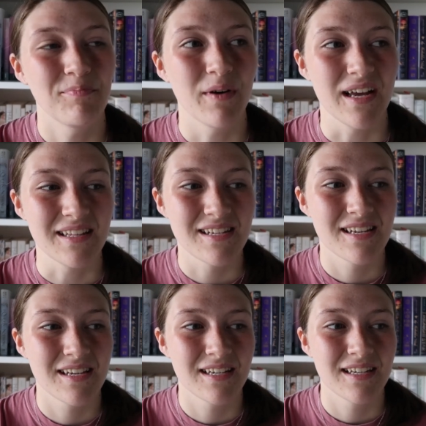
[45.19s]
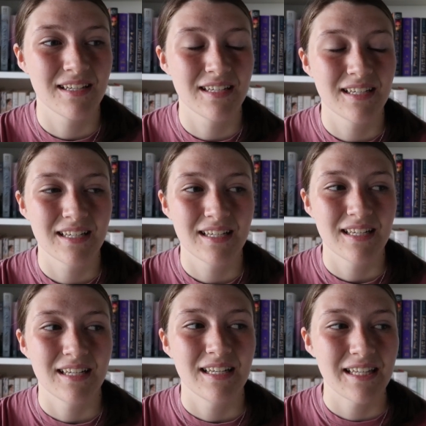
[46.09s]
but
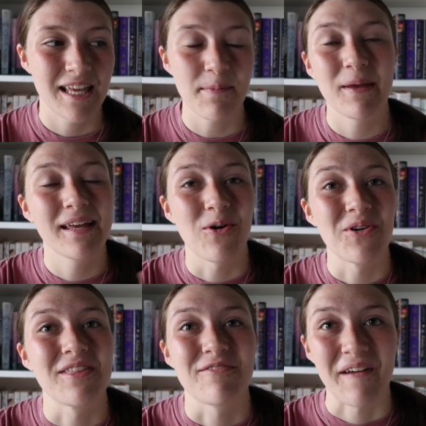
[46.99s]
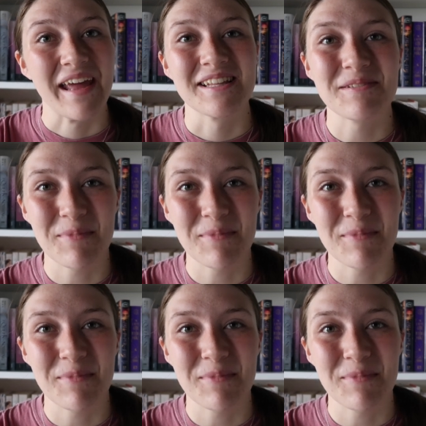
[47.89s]
keeping on the fight,